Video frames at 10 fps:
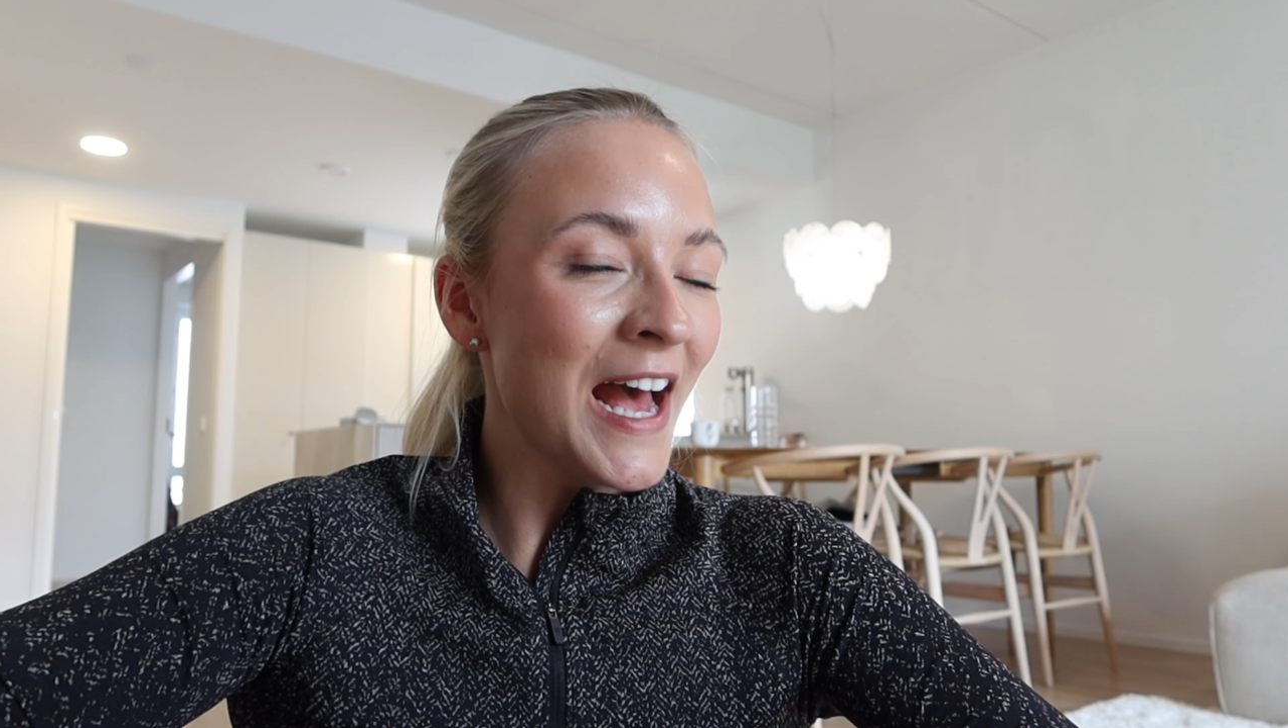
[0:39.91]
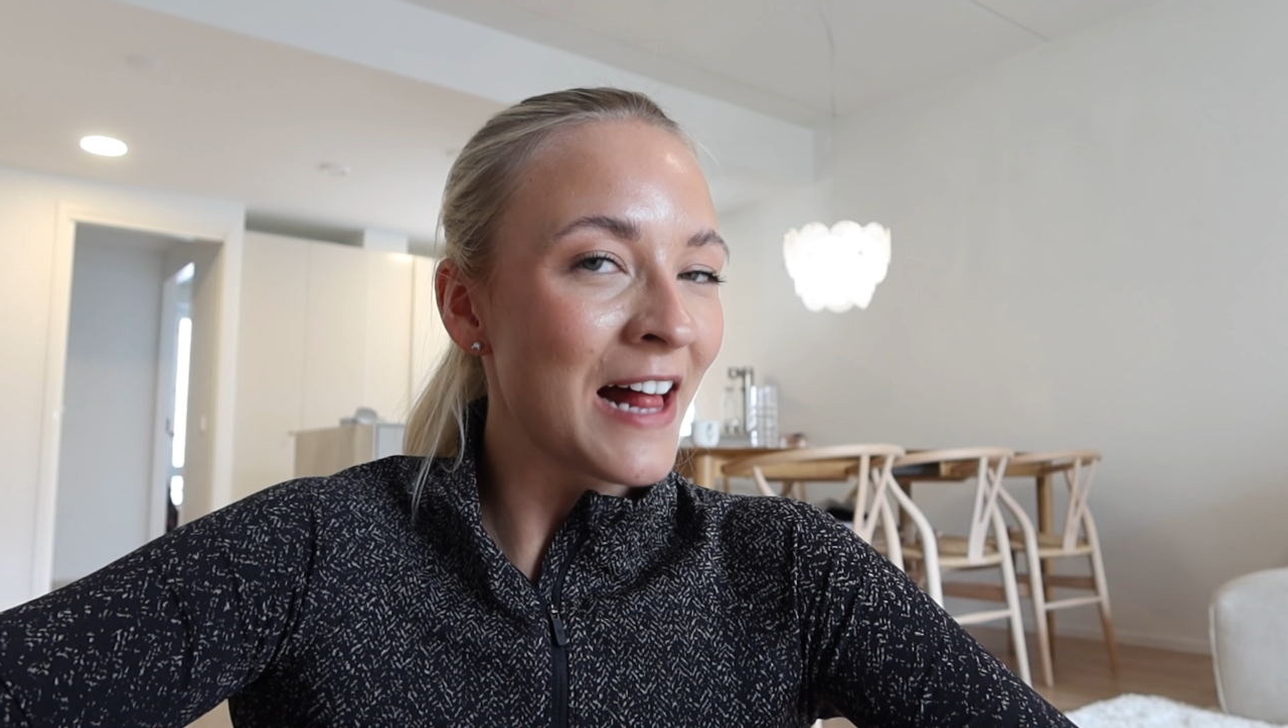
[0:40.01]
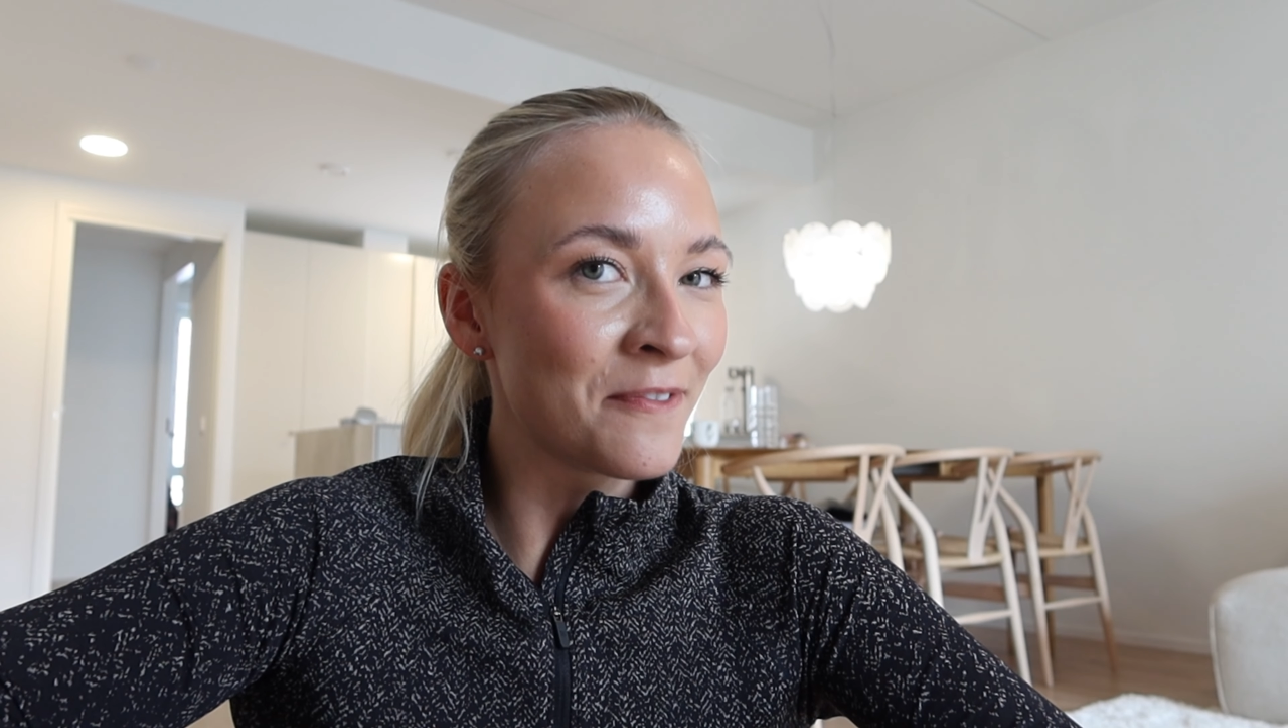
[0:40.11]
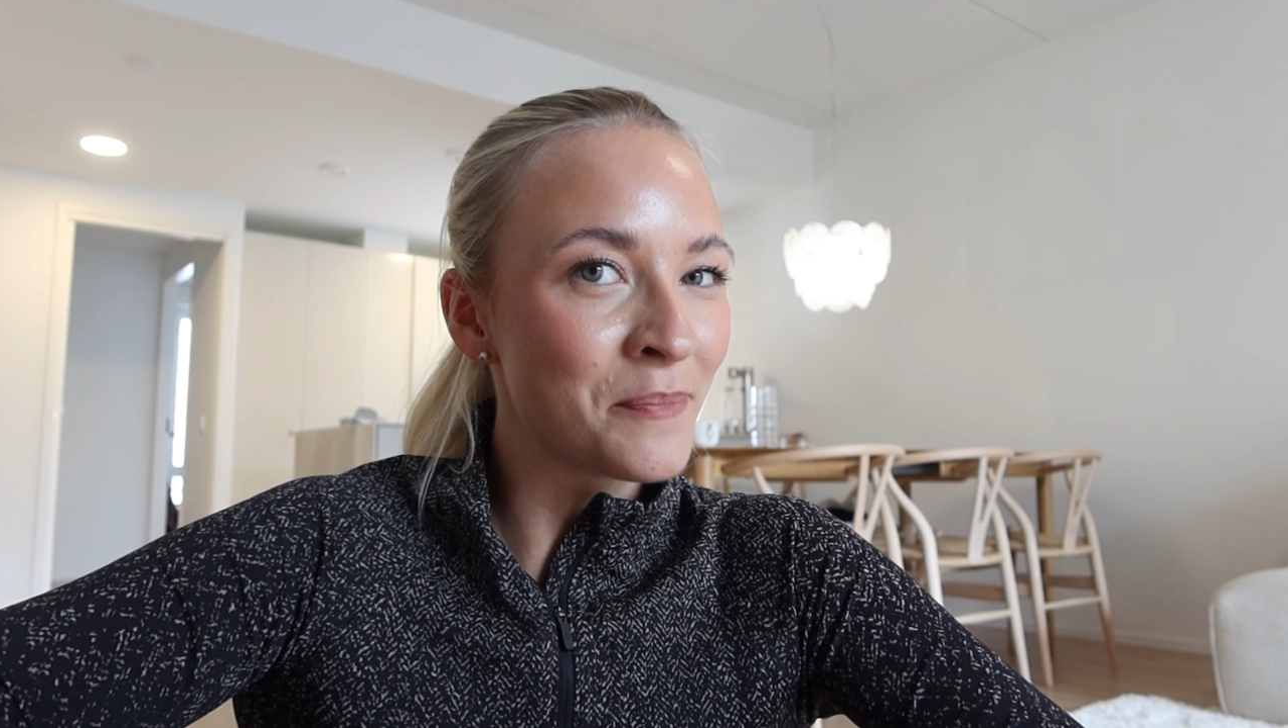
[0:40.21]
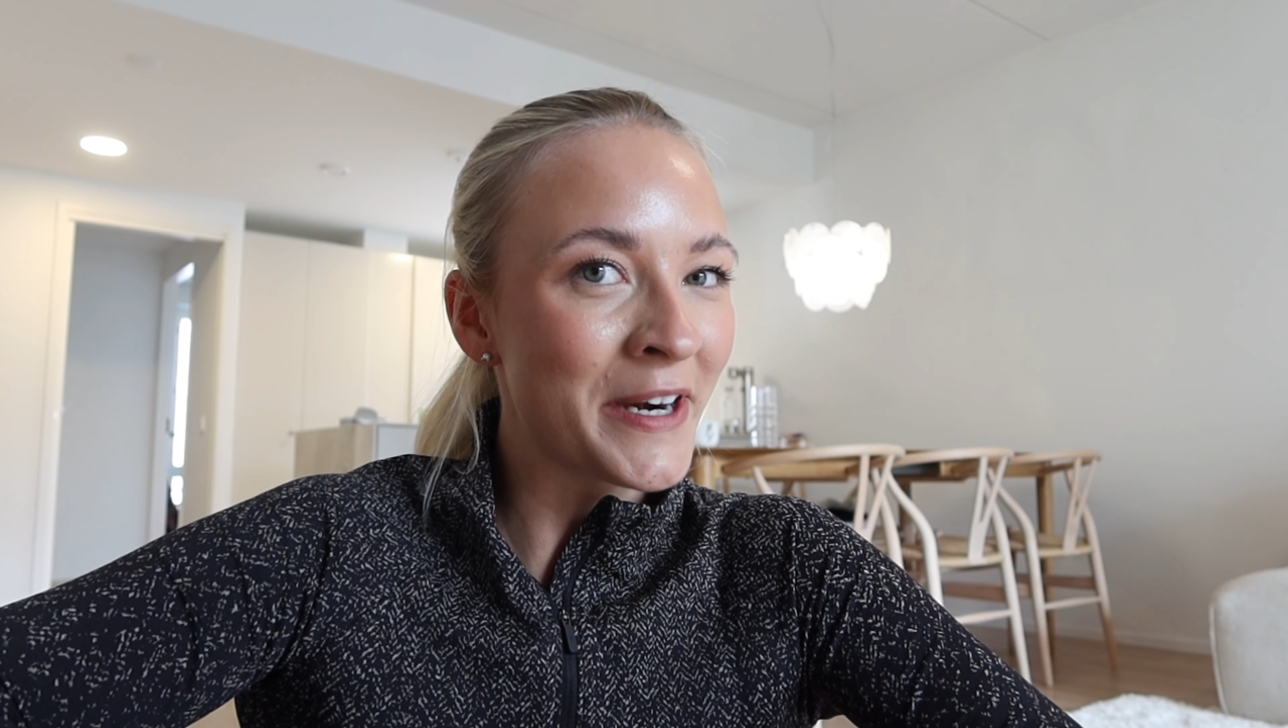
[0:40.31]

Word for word: half